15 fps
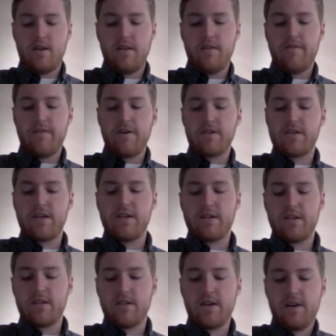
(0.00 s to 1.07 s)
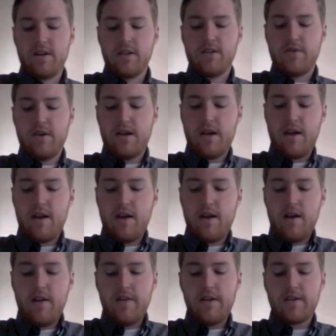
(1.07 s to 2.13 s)
The first sentence here, let's read it.
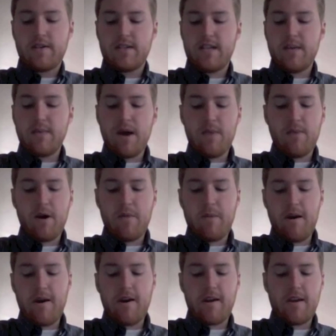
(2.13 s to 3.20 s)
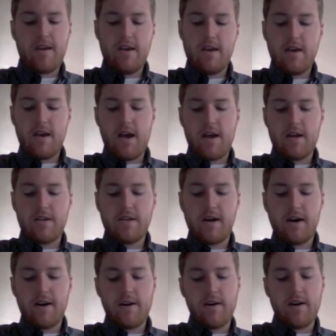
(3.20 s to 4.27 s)
This semi-barbaric king had a
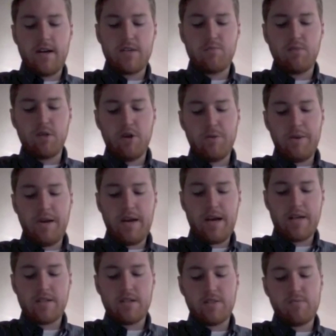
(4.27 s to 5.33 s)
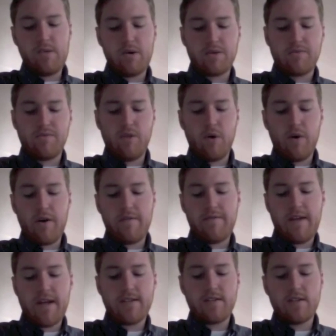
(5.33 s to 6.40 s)
daughter as blooming as his most florid
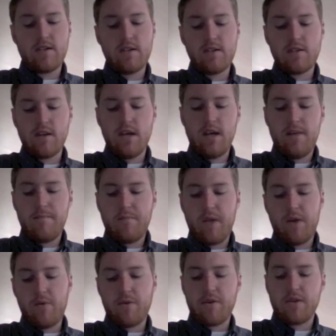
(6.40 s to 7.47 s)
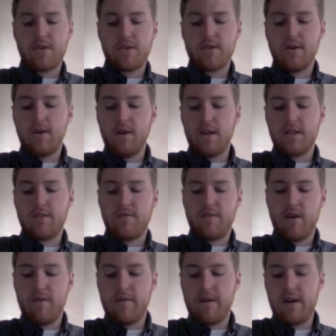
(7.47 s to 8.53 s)
fancies, and with a soul as
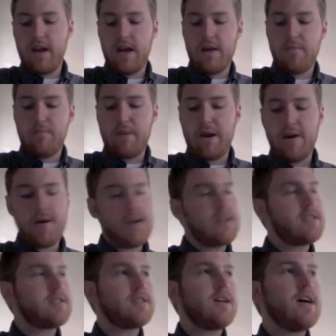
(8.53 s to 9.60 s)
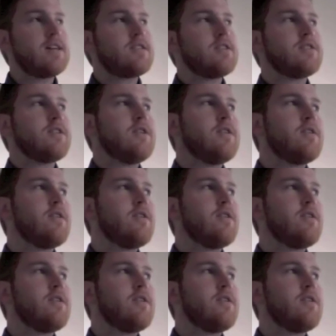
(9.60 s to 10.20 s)
fervent and imperious as his own.